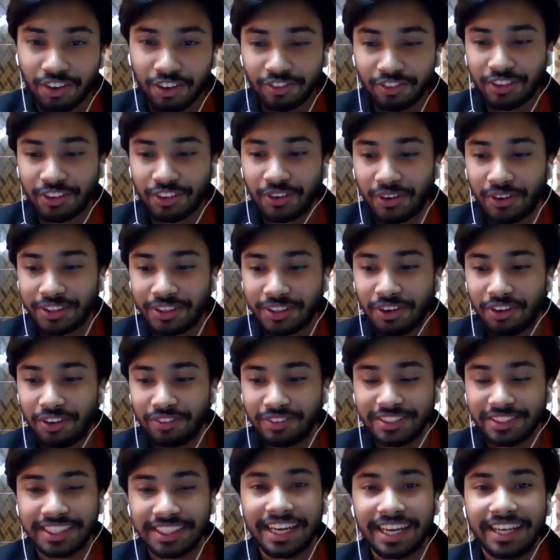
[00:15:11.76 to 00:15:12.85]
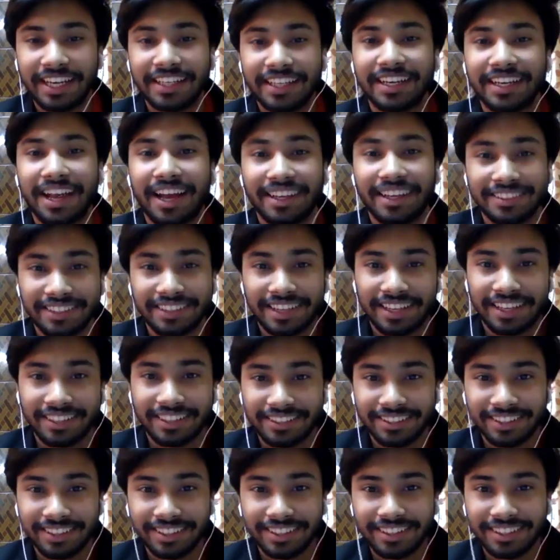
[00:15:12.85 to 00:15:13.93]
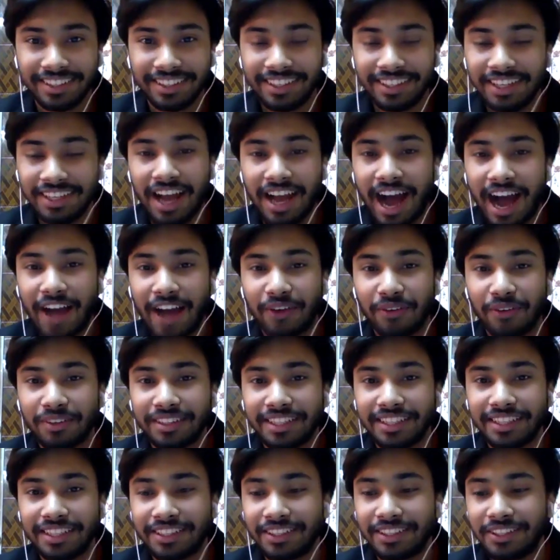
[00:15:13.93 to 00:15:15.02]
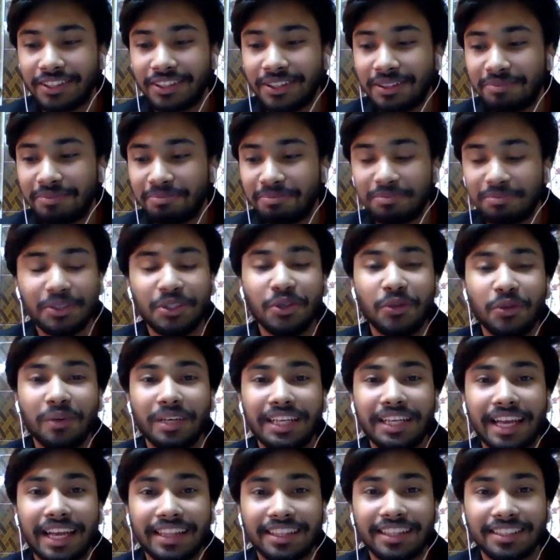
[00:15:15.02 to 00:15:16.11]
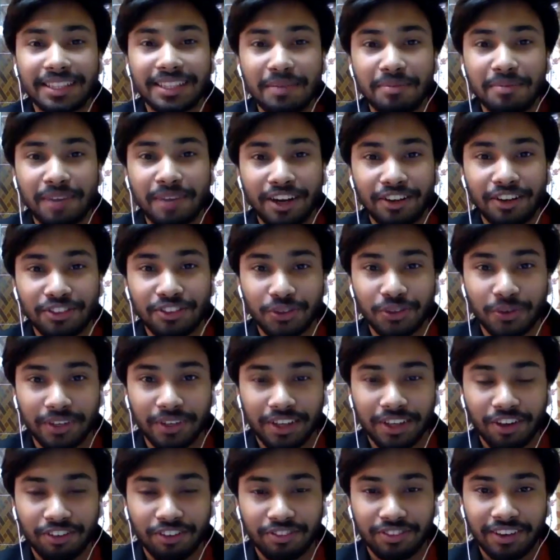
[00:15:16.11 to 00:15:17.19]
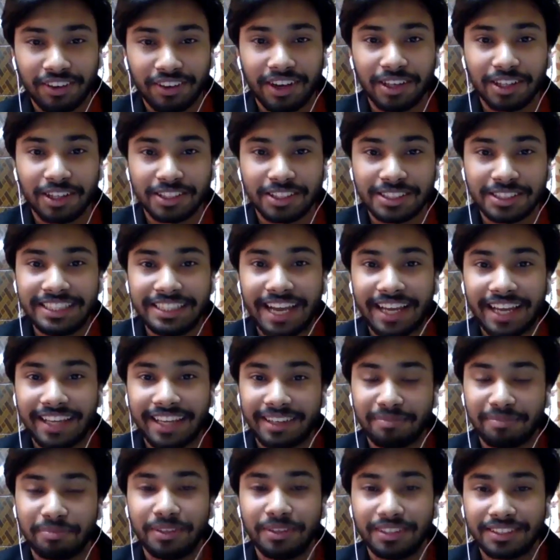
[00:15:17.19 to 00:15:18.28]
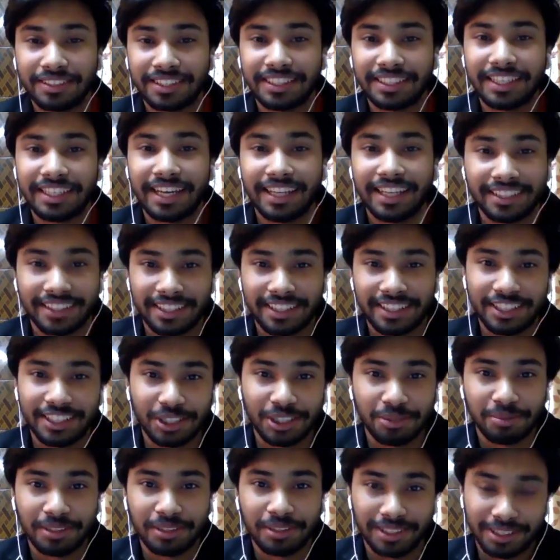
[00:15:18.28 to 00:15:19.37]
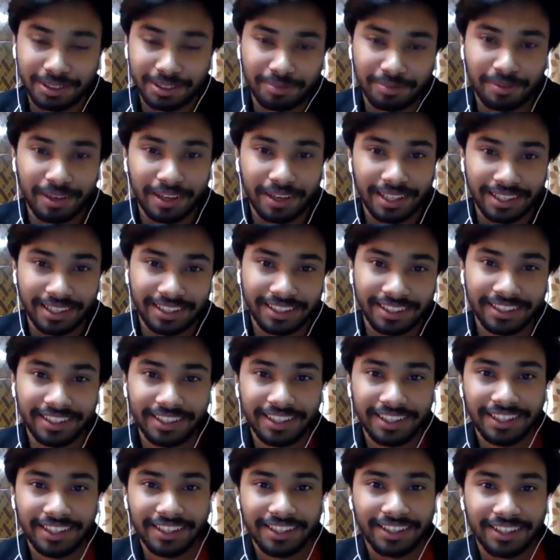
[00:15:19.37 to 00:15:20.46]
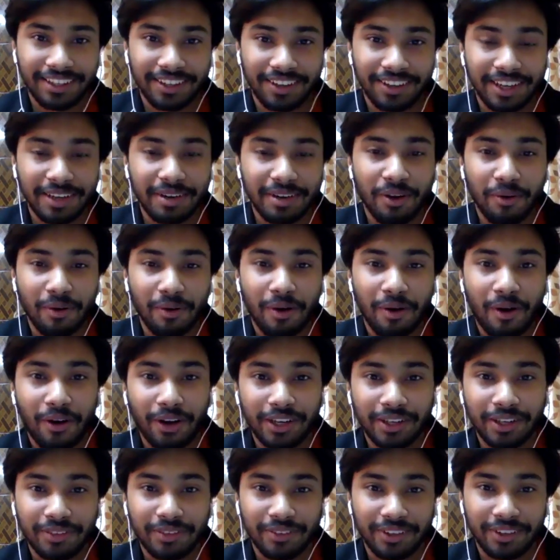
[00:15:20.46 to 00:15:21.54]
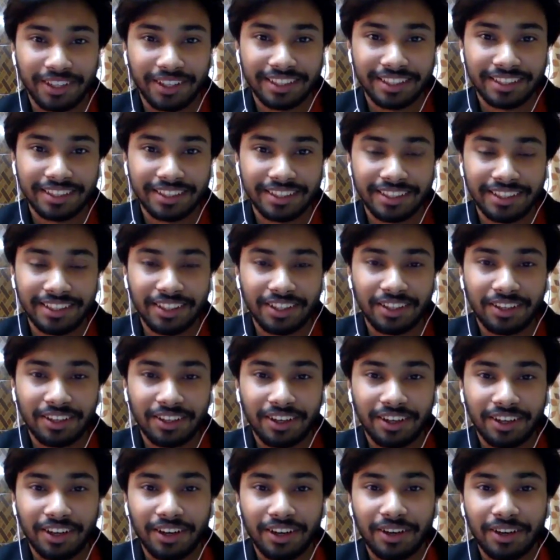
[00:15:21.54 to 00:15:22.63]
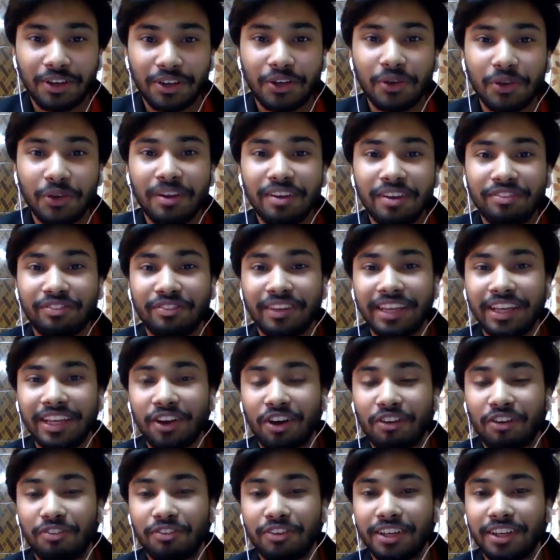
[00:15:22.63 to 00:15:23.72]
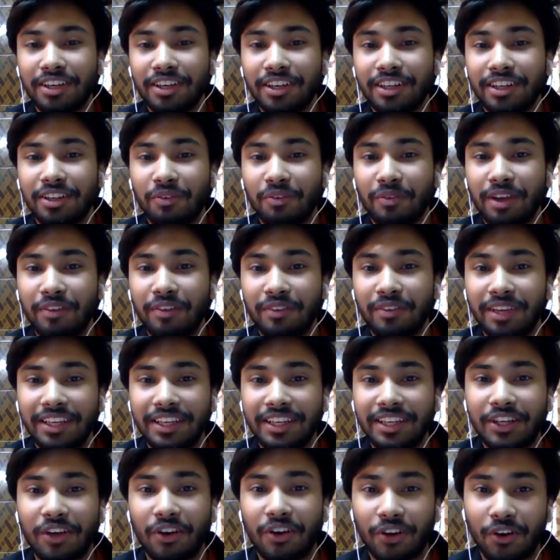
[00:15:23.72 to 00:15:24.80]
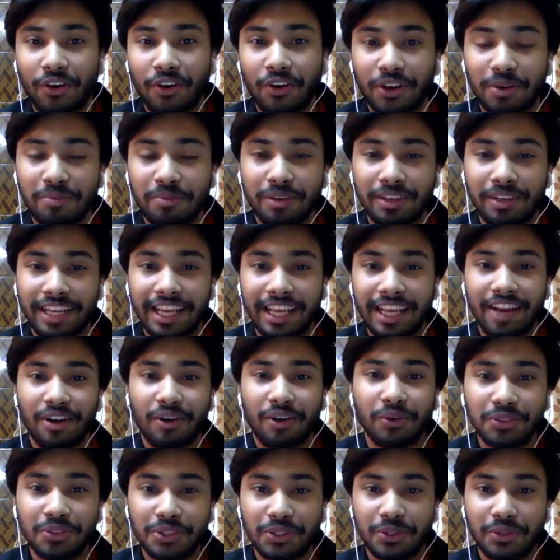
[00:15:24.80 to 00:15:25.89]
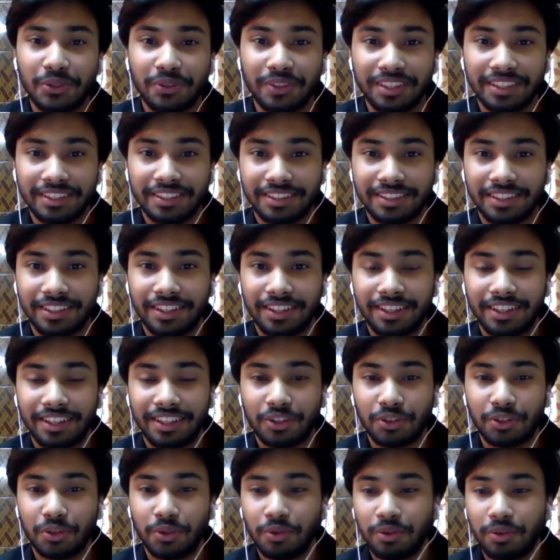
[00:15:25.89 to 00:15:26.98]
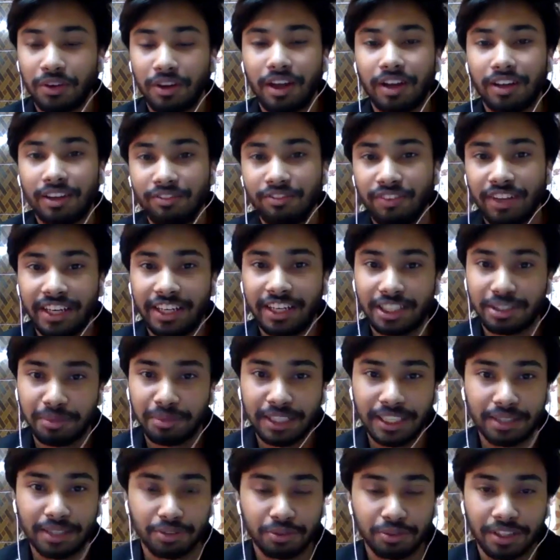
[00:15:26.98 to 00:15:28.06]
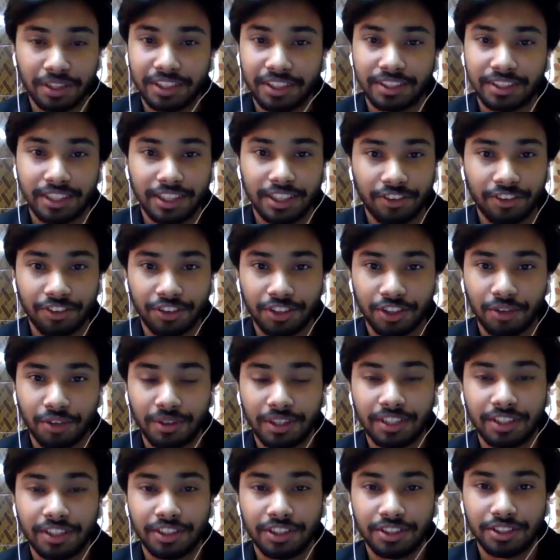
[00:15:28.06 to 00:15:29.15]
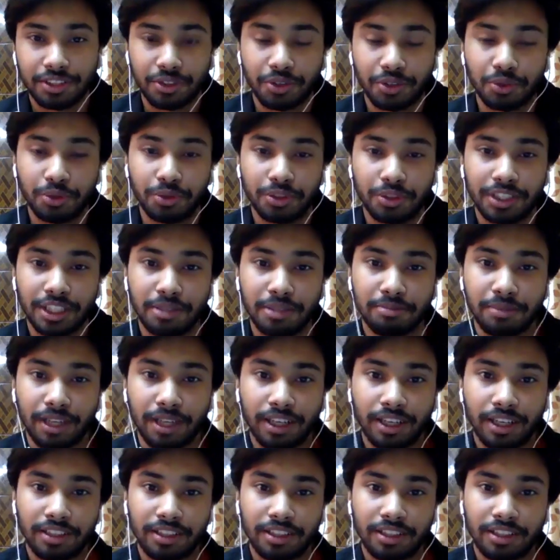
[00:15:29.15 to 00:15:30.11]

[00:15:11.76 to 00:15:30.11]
a Raj officer getting an ISI girl. I don't think you will get the same kind of story of a CIA person getting a KGB spy in Hollywood. Do we fail often the way we tell our own stories through various mediums, whether it's literature, whether it's through cinema?